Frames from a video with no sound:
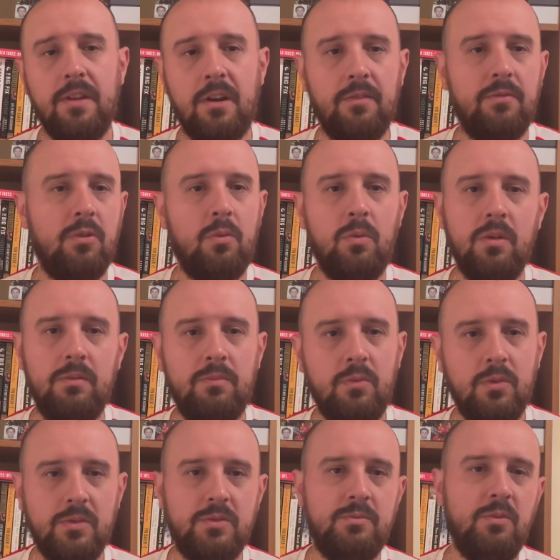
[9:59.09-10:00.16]
Therefore,
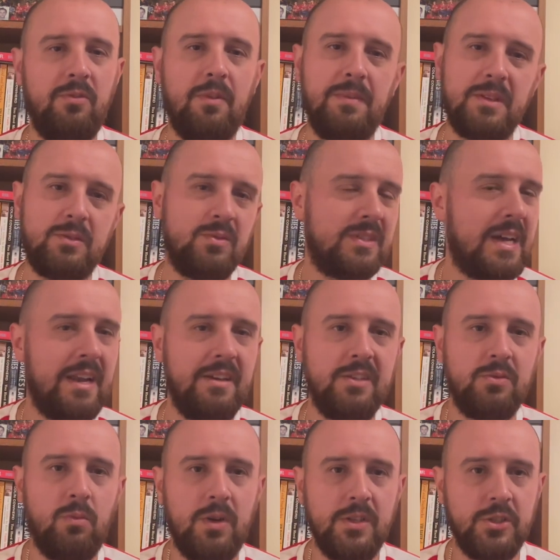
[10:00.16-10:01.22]
we'll move him. This was kind of
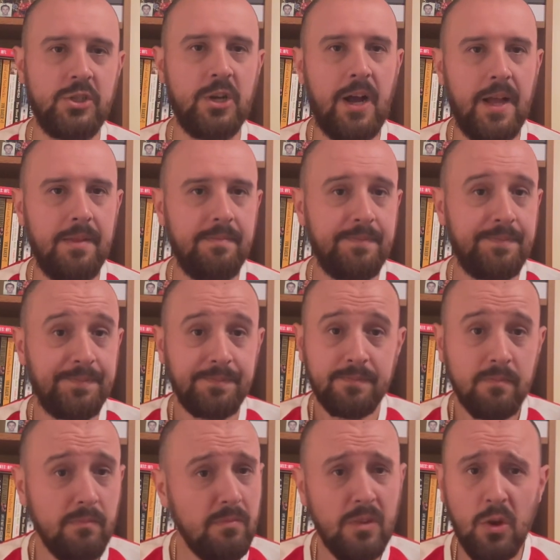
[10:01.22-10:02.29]
his one shot.
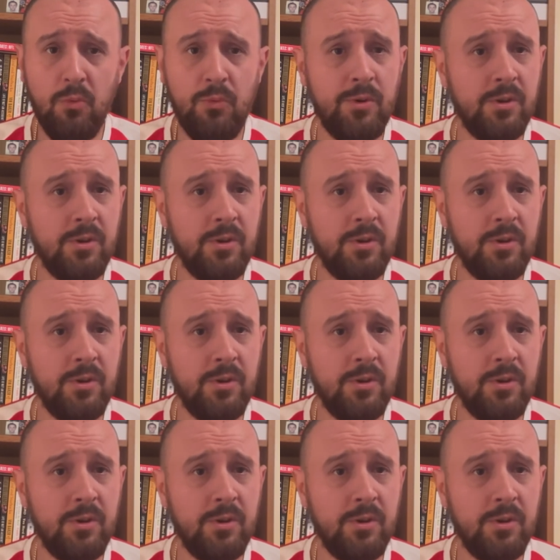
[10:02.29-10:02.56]
Who